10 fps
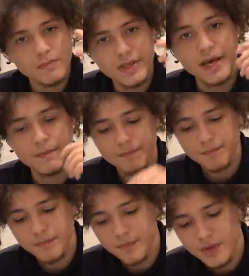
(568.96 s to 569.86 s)
Yeah,
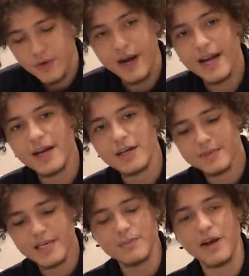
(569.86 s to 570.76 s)
you're right. I was
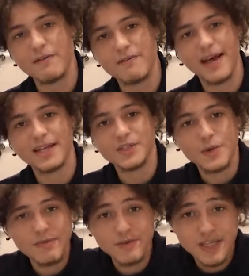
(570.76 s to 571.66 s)
speaking about the fight. So
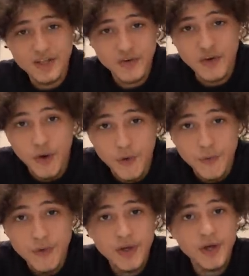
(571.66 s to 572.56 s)
if you didn't know,